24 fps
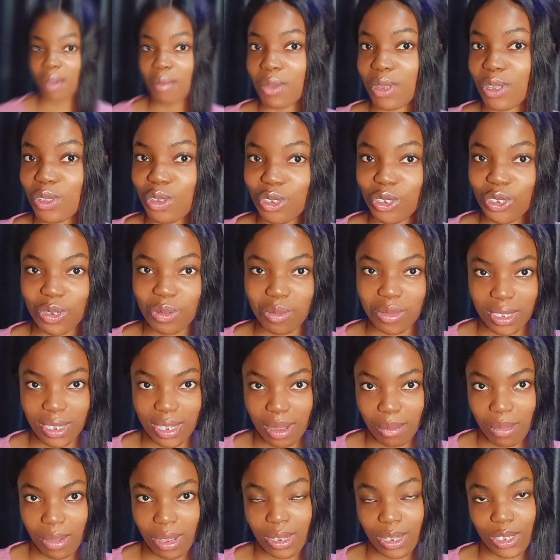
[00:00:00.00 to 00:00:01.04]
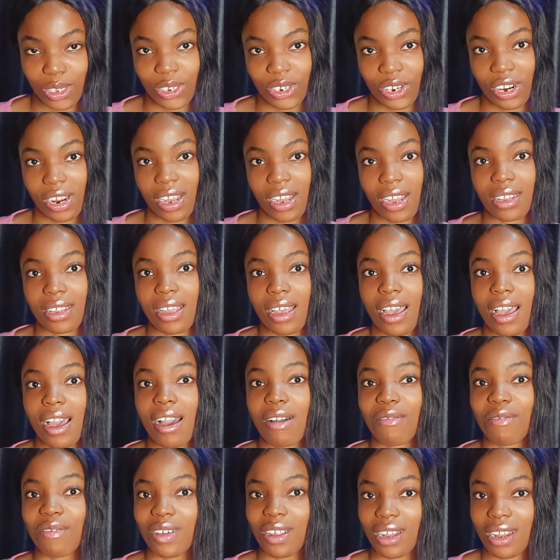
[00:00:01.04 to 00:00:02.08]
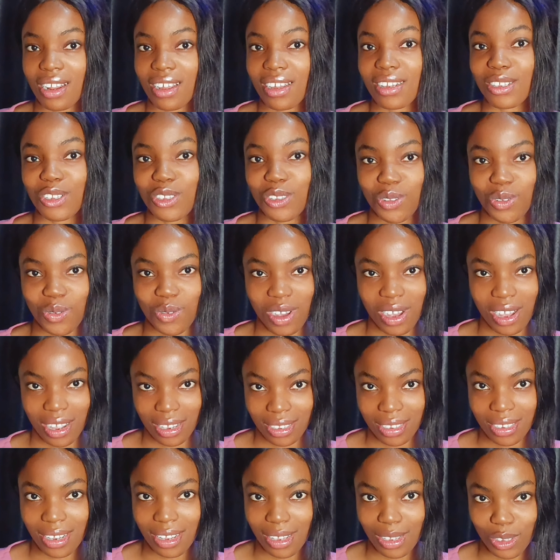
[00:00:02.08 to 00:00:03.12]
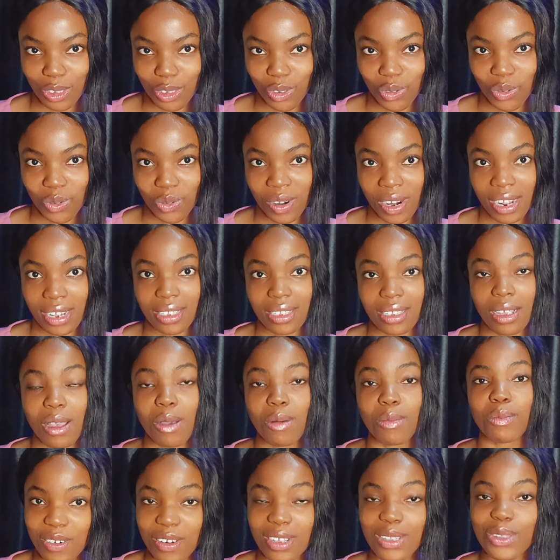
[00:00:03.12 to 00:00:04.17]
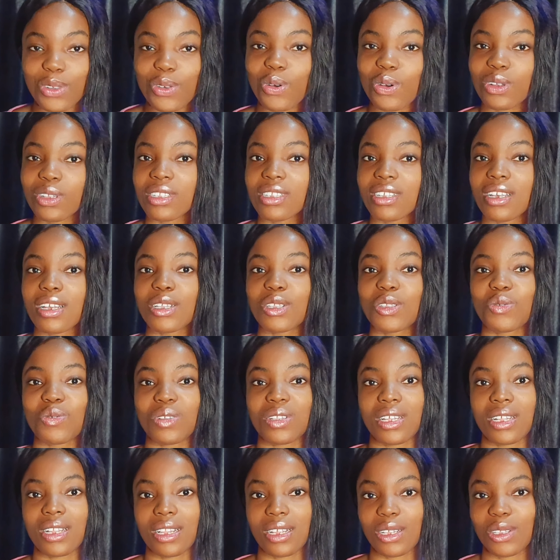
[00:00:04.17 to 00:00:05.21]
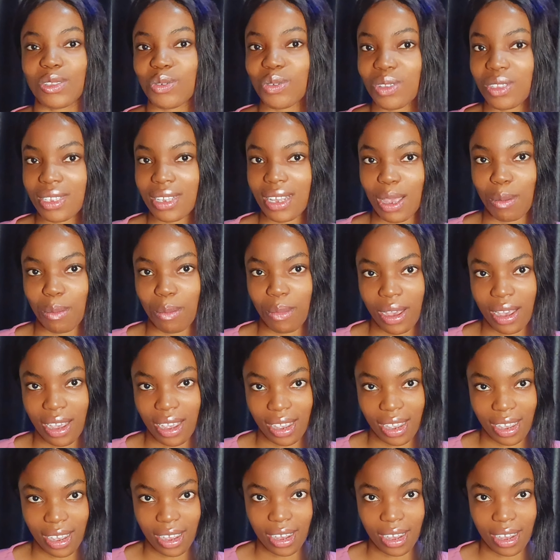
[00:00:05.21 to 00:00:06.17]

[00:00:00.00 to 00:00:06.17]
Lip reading: I am a social media manager and I have clients to attend to, right? I create content with the little time I